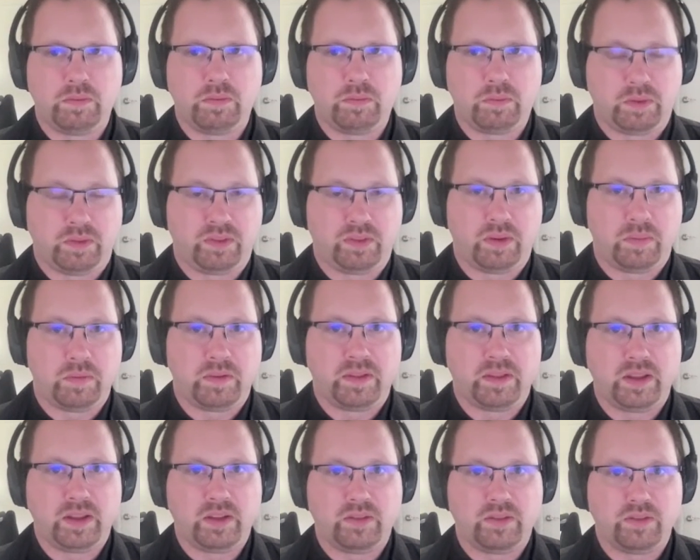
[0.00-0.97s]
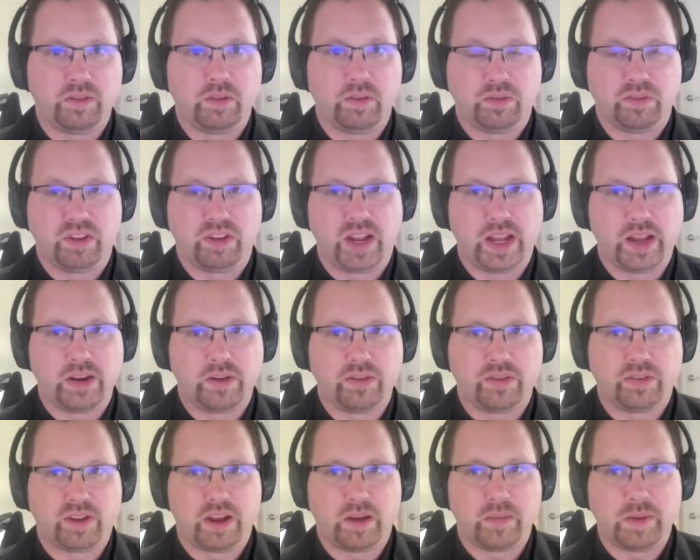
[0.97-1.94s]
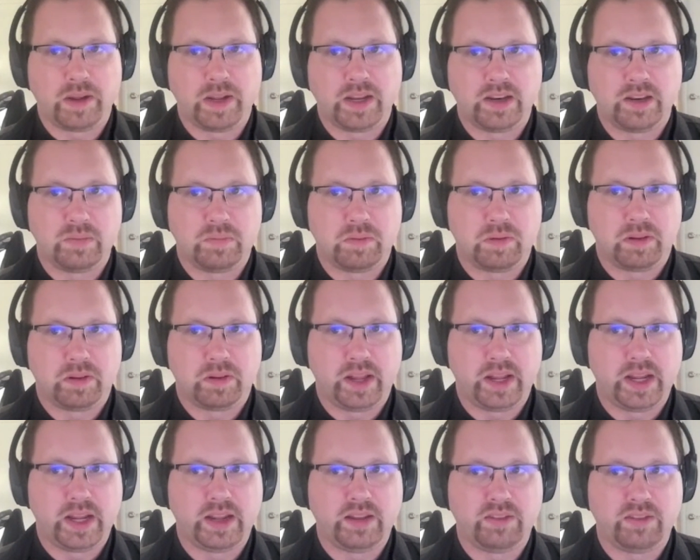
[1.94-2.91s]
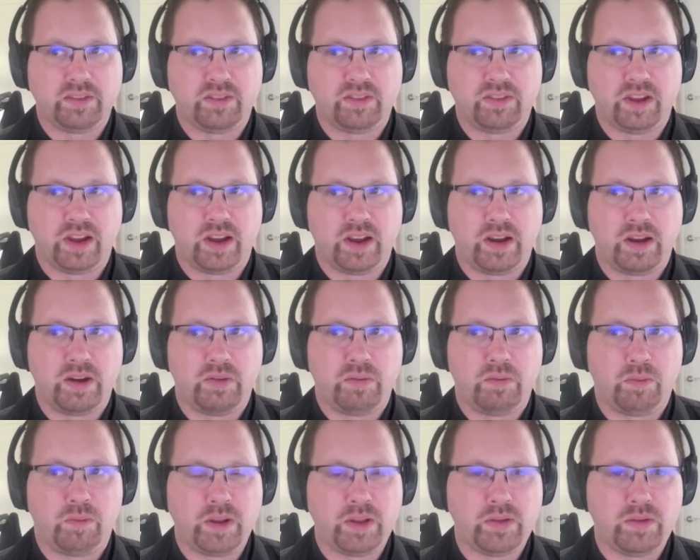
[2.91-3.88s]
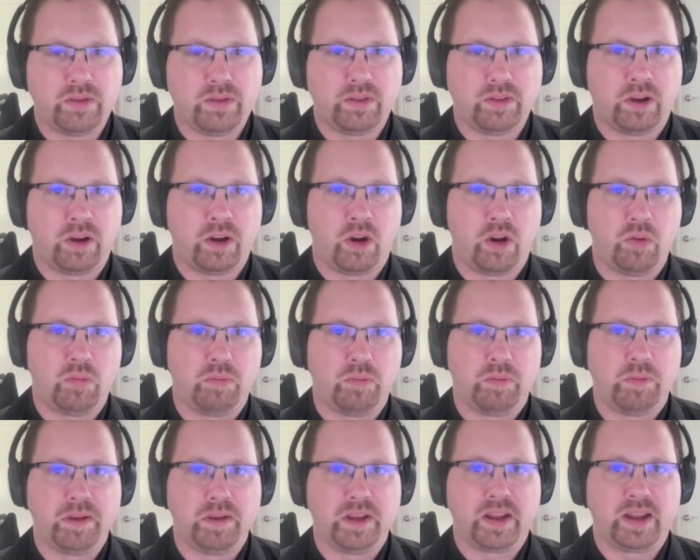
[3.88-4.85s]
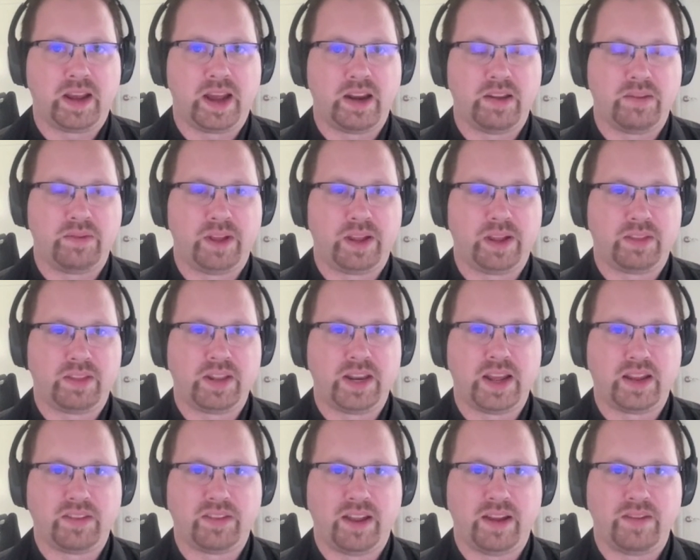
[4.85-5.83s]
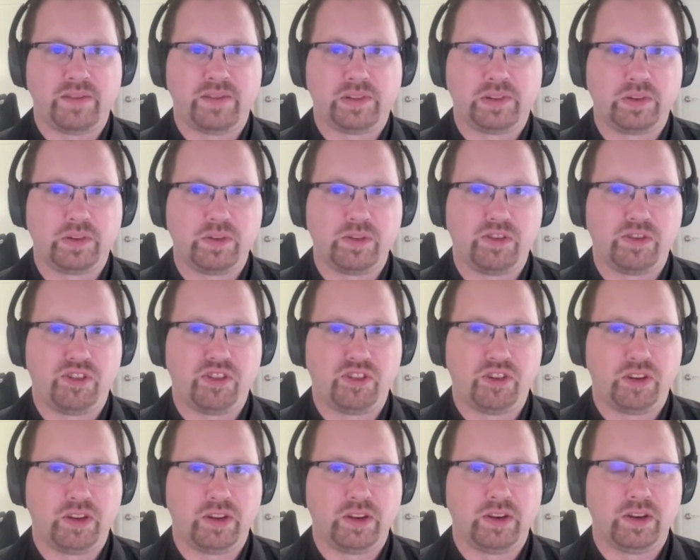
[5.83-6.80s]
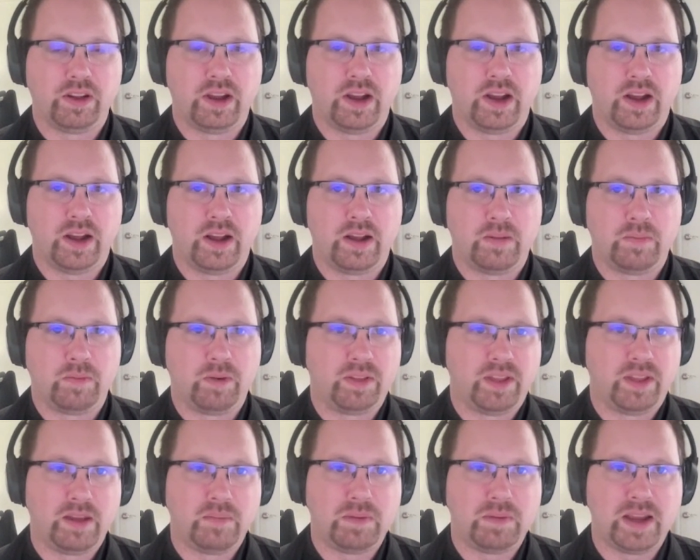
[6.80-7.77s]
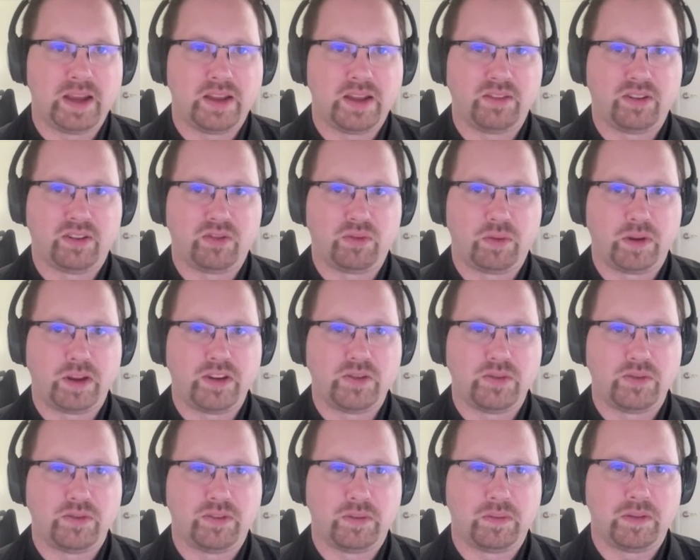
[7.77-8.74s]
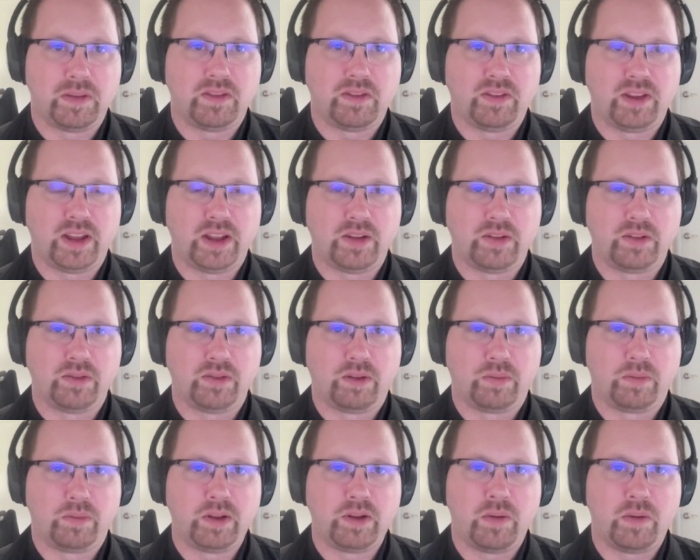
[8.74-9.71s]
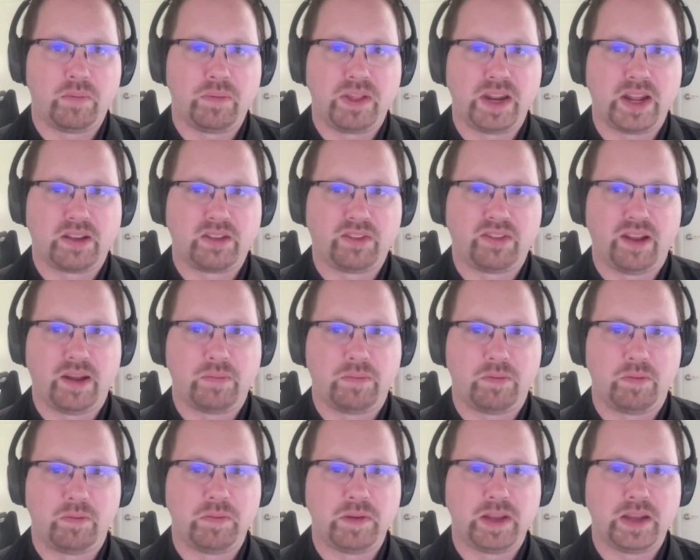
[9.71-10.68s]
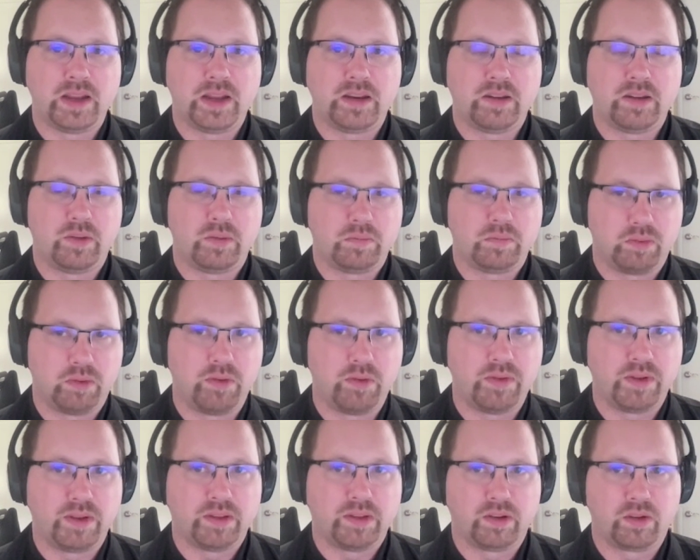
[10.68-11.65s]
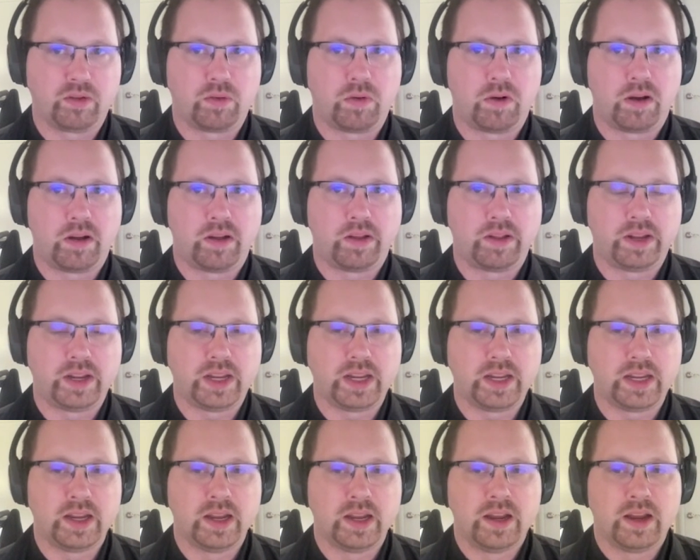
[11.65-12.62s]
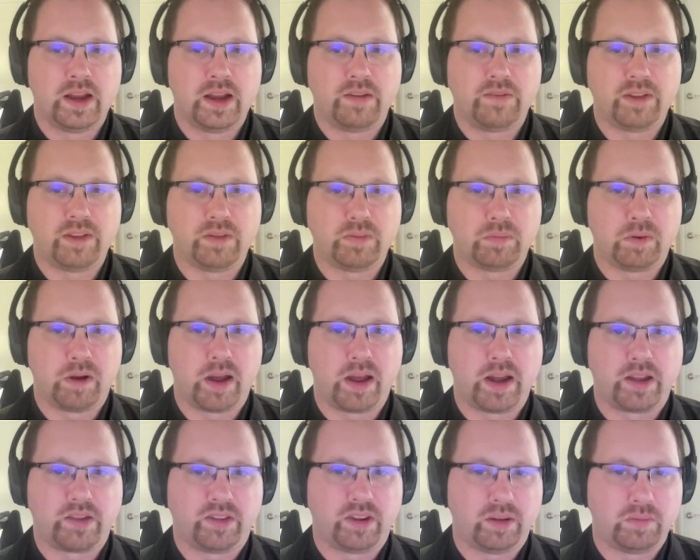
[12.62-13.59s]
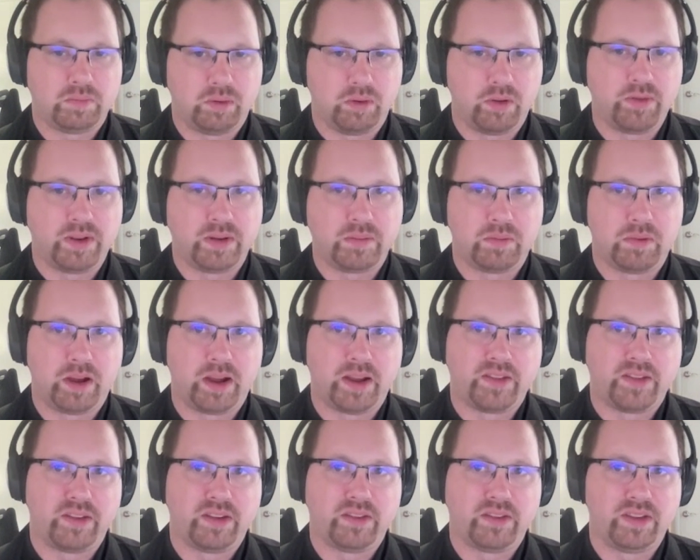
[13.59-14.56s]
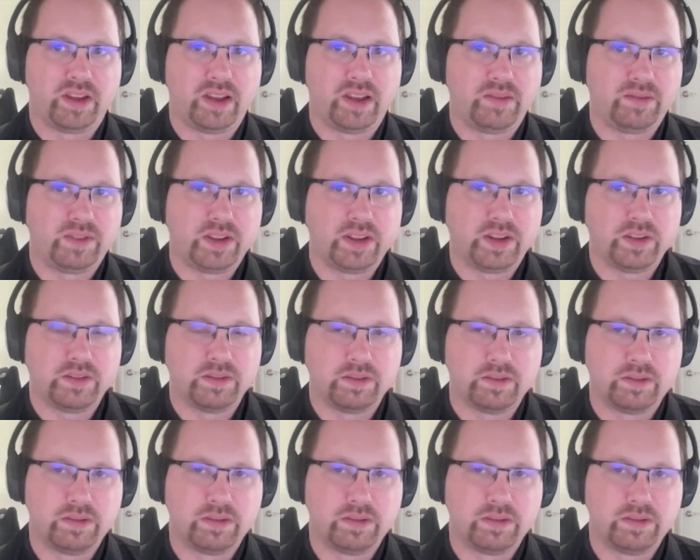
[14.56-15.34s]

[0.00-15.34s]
With some of these new standards coming into place, what do you hope will be kind of like the next evolution with API 622 and some of these standards? Like, what do you hope the next step will be in, improving the quality of these products and improving process safety?